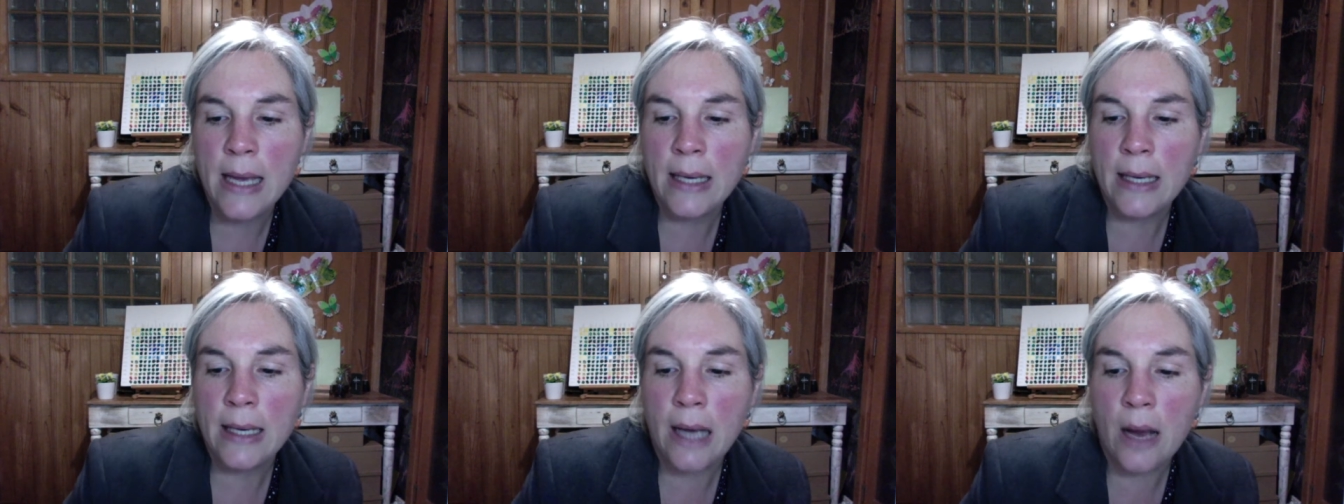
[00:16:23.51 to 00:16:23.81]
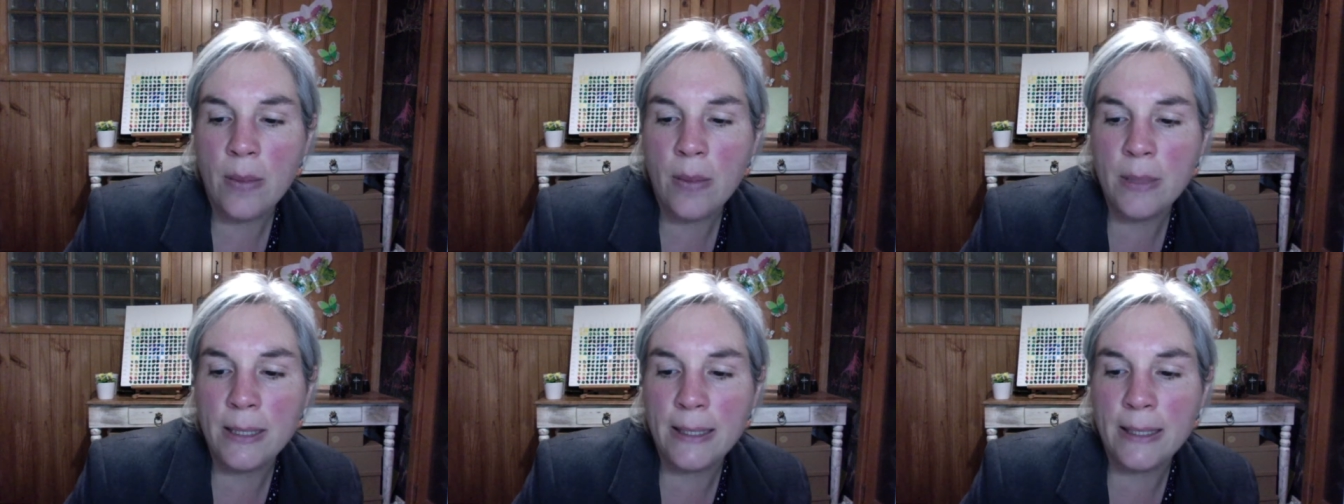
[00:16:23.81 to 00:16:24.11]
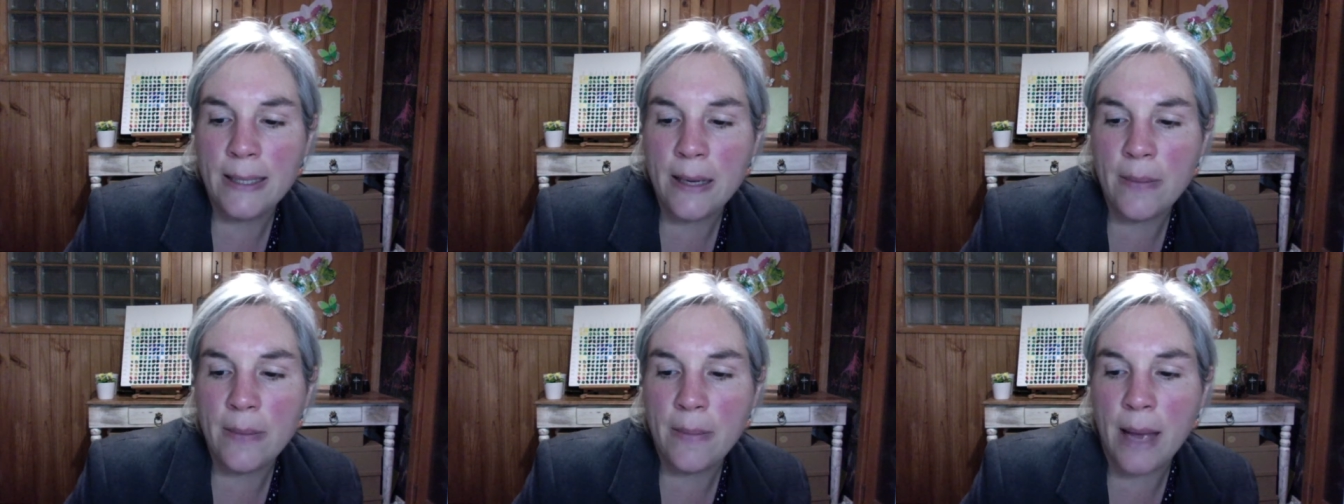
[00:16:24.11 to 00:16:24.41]
"Come and
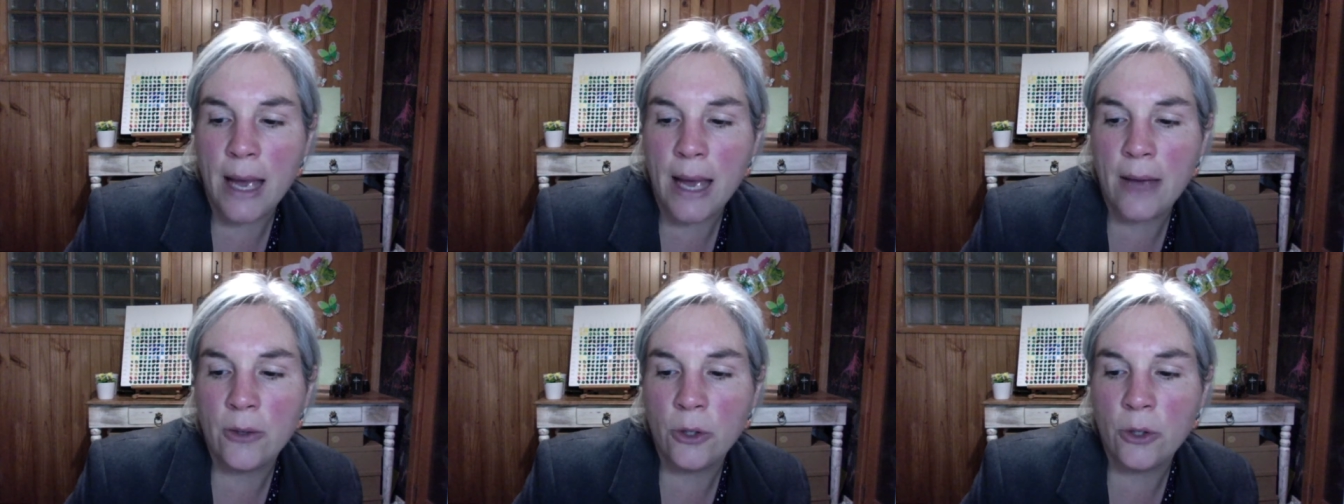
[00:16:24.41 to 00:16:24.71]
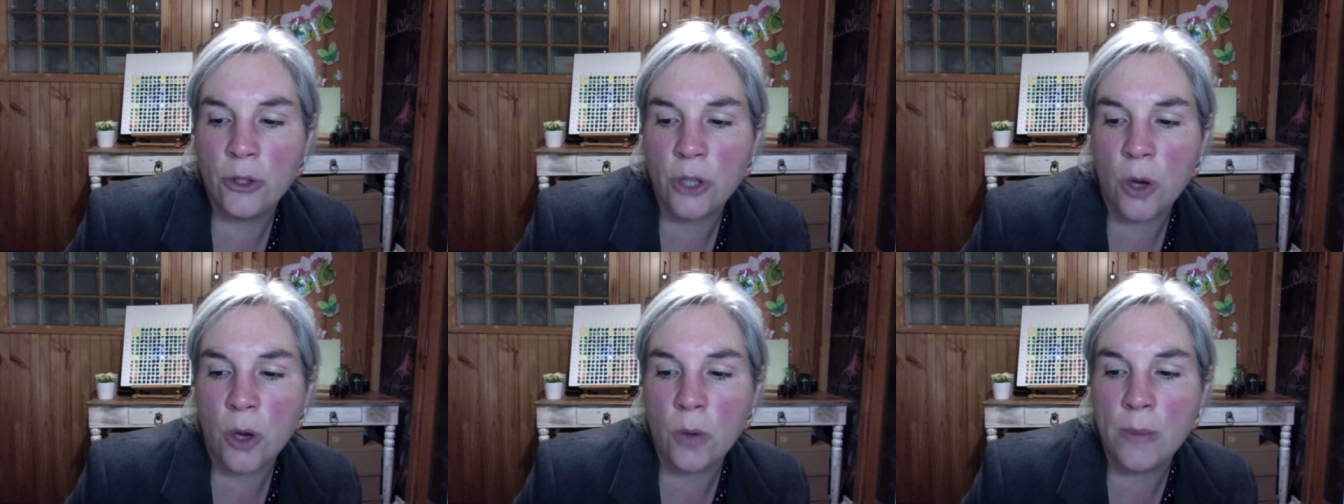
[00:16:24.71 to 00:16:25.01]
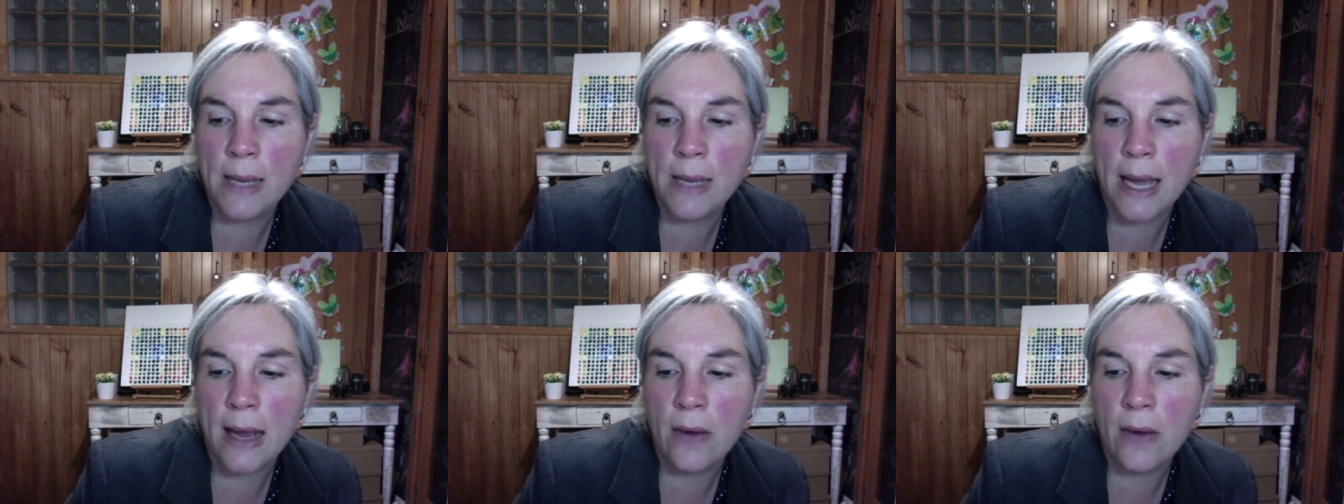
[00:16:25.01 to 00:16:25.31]
see a man who told
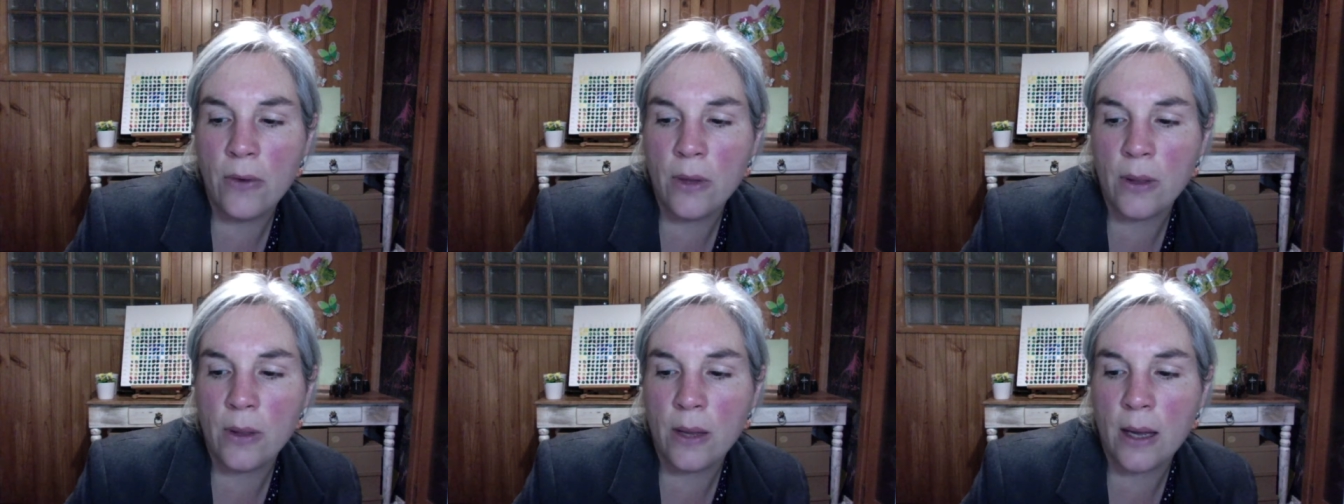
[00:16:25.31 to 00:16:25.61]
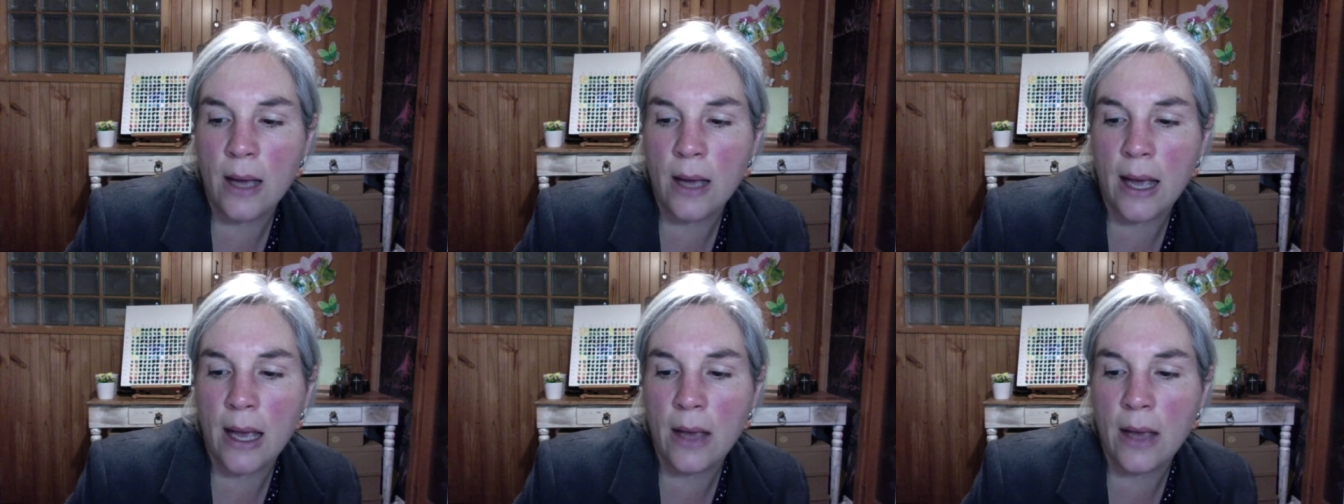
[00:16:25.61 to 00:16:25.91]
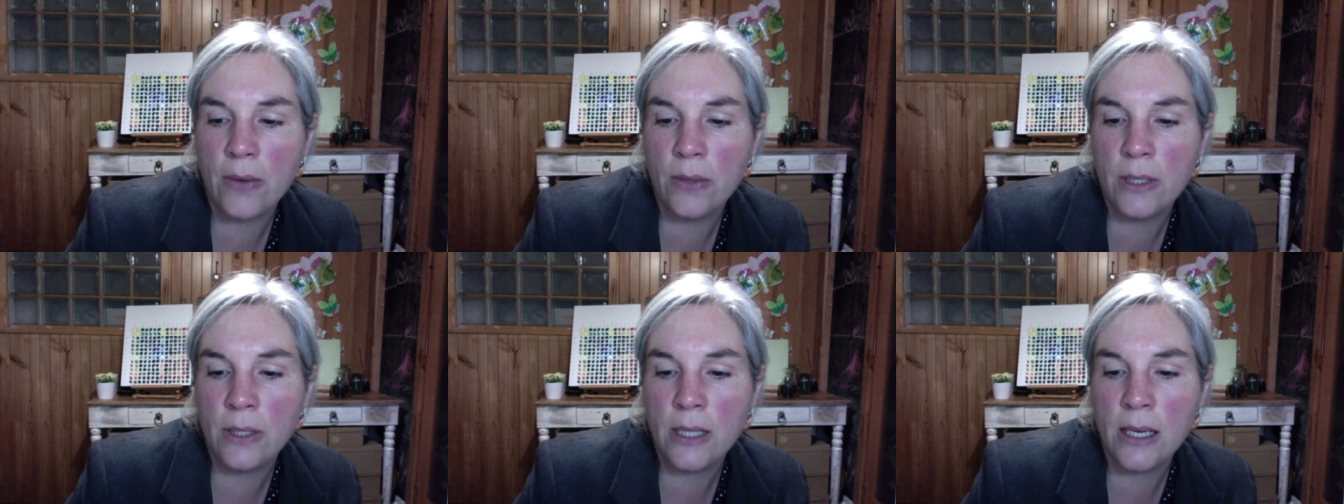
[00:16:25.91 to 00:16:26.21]
me everything I
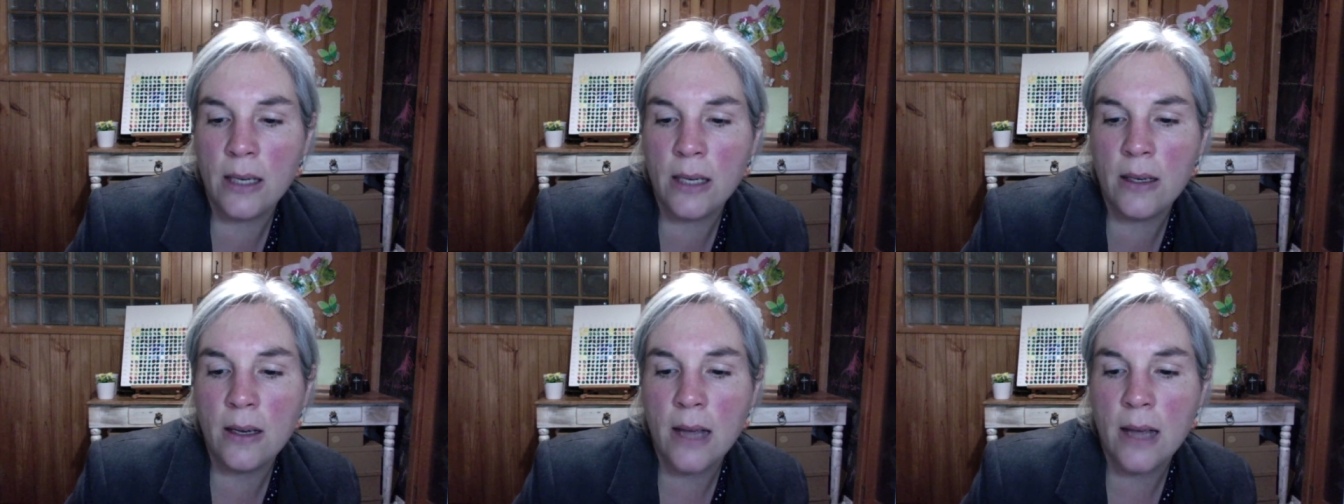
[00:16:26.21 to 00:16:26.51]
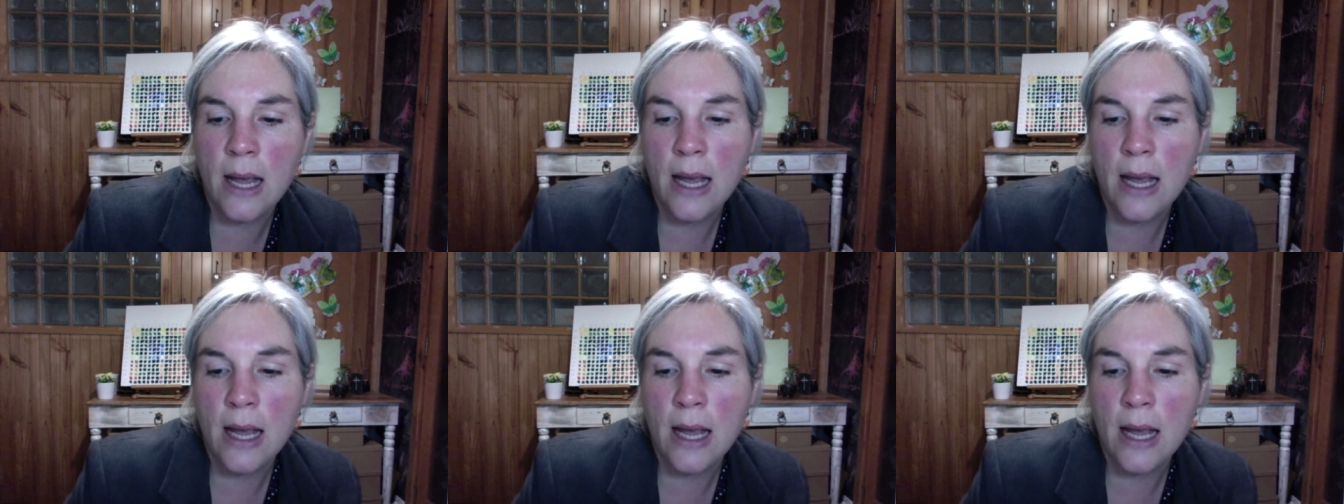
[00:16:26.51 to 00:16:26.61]
ever did.